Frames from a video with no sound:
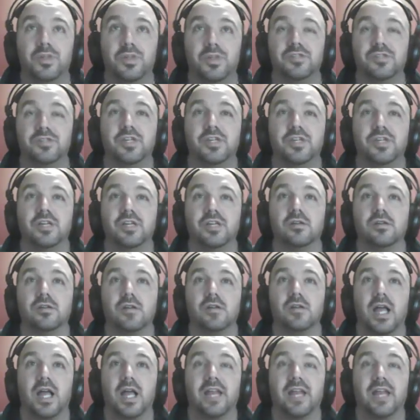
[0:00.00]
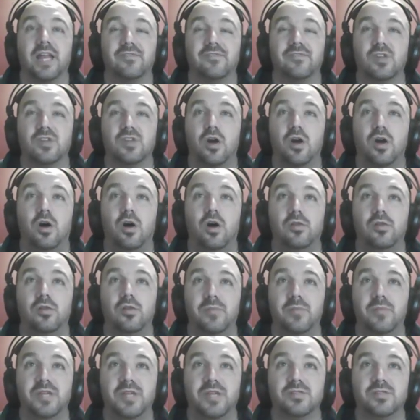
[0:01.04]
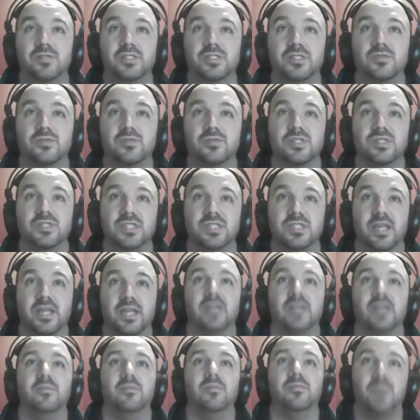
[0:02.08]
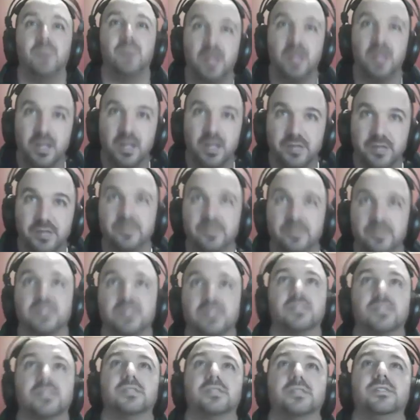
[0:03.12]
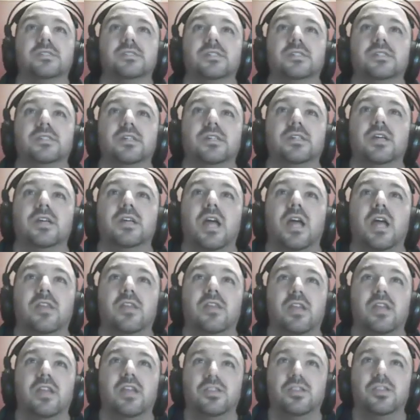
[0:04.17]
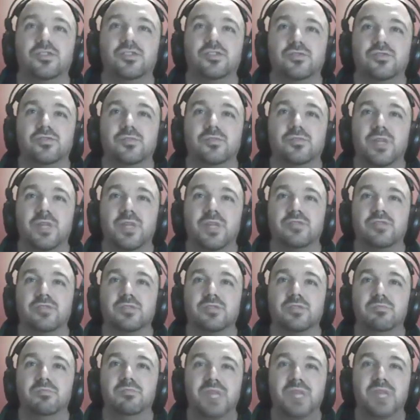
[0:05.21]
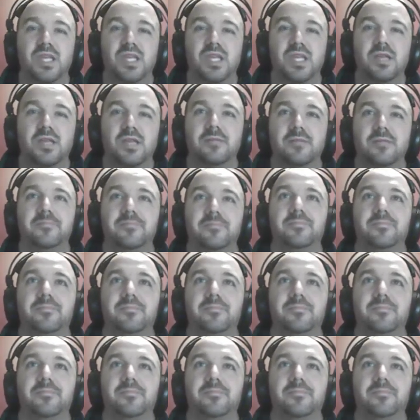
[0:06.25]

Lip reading: Once you're here, I got to call the matrix, so second matrix, and then I choose matrix B.